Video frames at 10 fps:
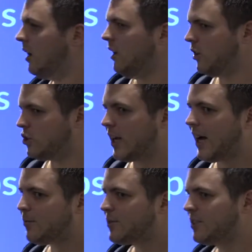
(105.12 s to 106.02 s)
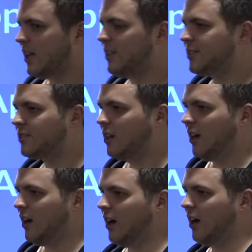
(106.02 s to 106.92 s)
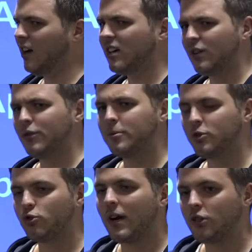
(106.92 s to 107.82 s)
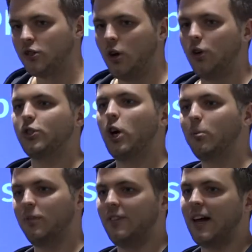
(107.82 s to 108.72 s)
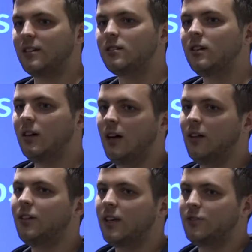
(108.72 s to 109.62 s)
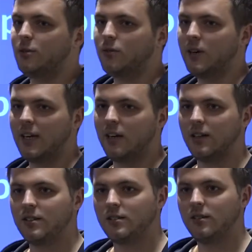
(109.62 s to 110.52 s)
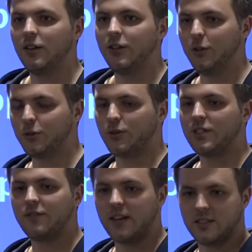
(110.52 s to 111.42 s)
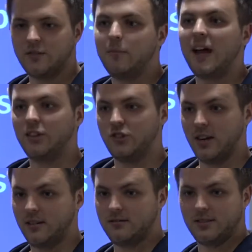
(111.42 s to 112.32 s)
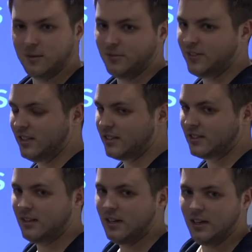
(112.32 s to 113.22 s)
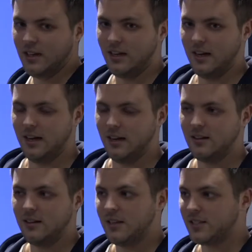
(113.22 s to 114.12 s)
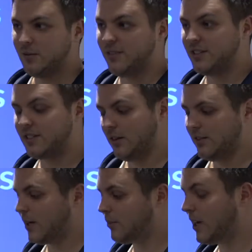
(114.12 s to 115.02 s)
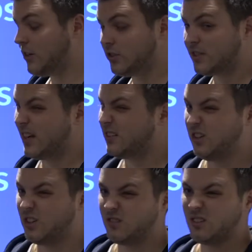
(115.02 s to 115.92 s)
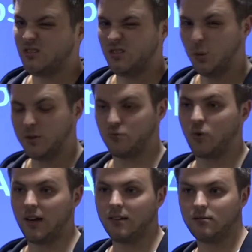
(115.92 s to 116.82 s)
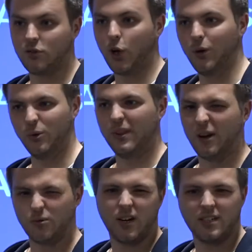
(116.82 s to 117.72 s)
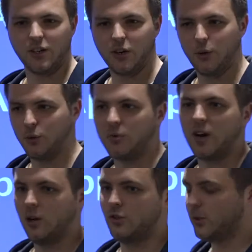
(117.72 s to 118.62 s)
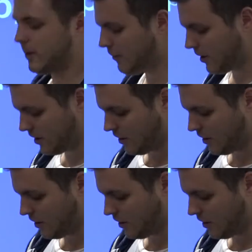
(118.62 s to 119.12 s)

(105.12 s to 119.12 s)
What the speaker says: Logic Apps is kind of an abstraction on top of that that gives you a really nice user interface for managing some of these serverless applications, and you can almost write code without writing code, or write logic without writing